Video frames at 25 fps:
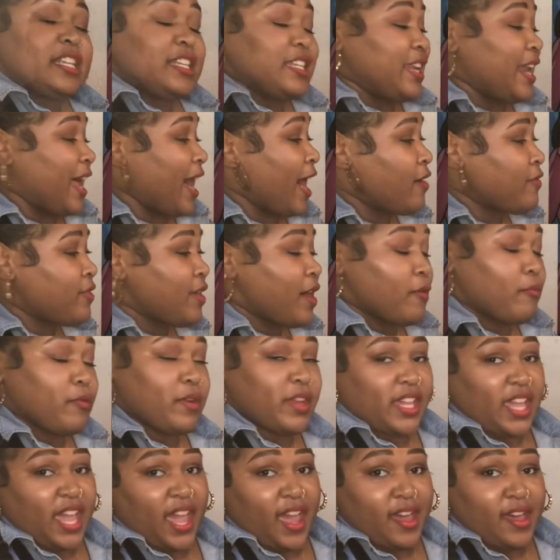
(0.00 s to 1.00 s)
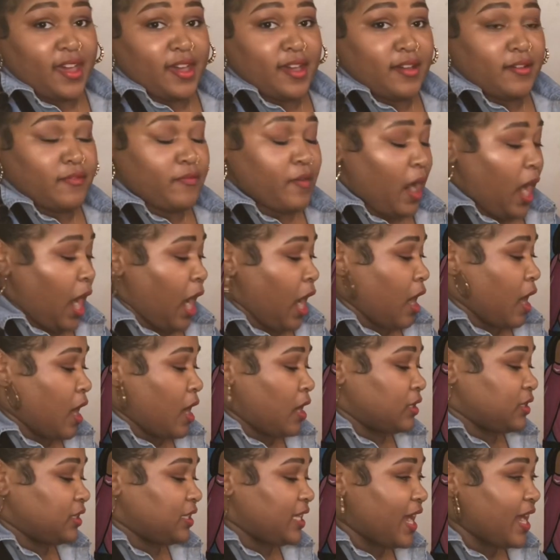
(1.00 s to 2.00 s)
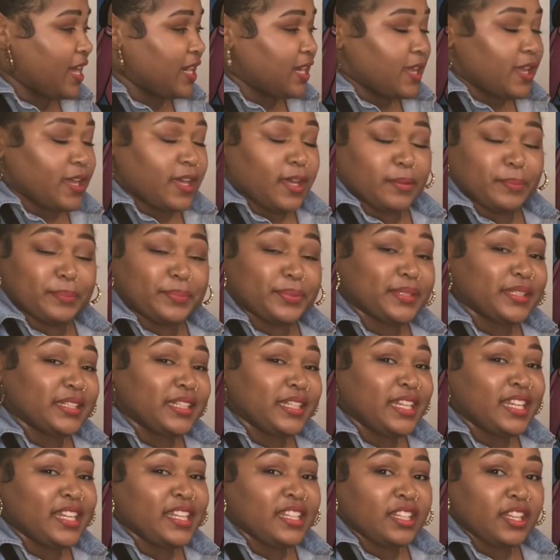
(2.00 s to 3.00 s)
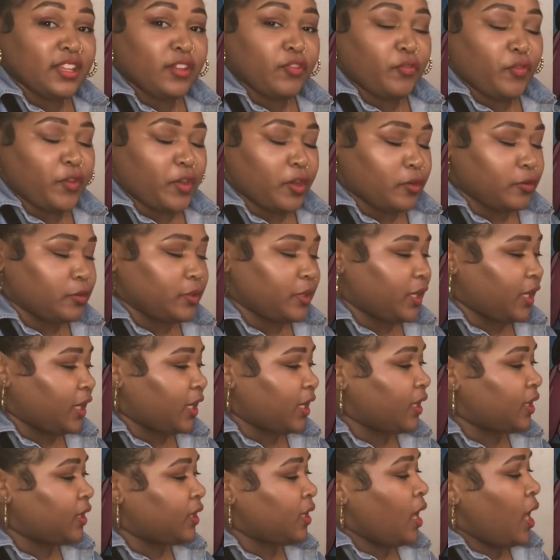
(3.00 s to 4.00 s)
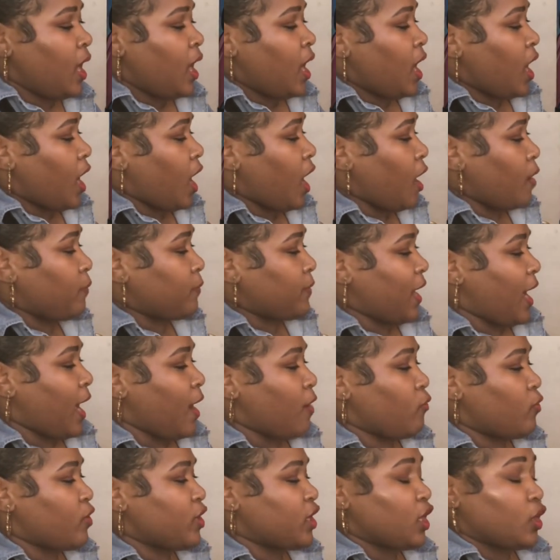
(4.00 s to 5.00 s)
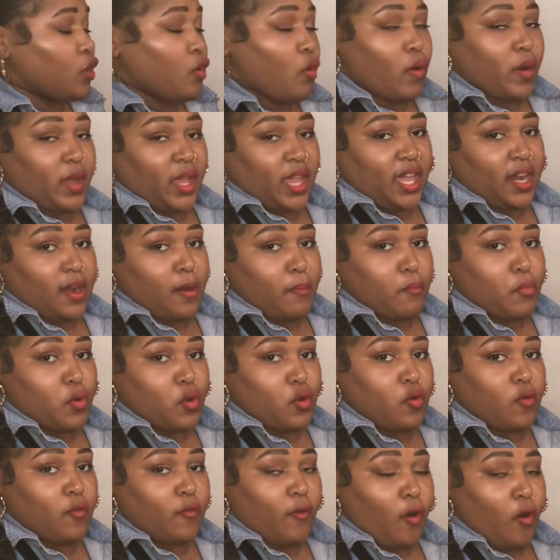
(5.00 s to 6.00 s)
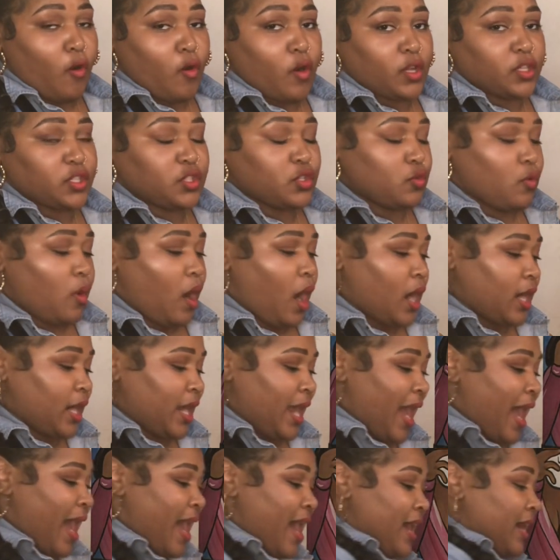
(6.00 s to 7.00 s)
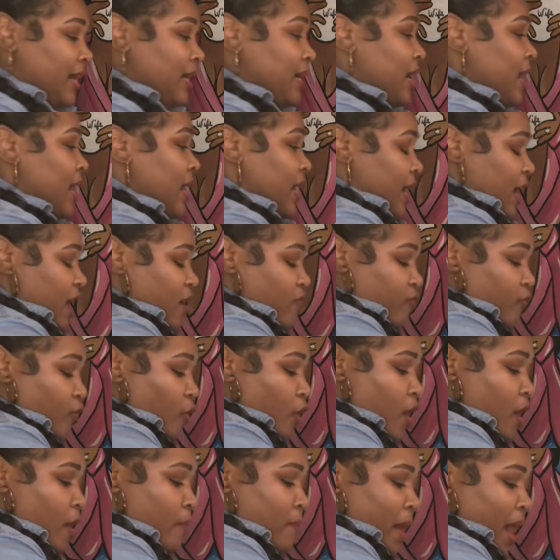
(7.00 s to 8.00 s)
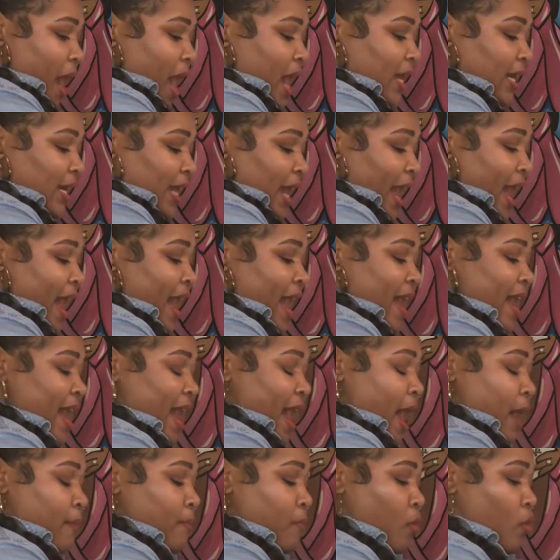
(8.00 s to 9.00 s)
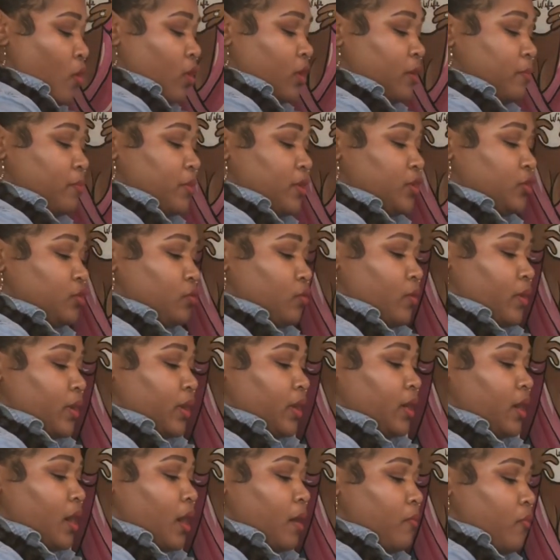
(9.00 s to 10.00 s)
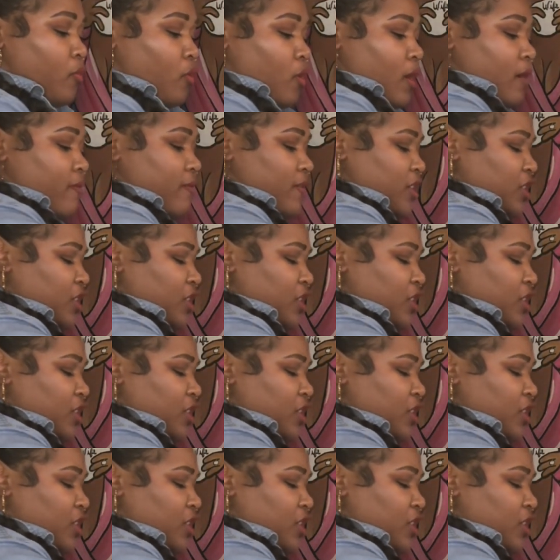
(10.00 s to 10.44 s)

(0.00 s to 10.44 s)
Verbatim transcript: now that we have our lady completely filled in, um, now we can go ahead and move on to our guy. And for my guy, I'm going to be doing more of a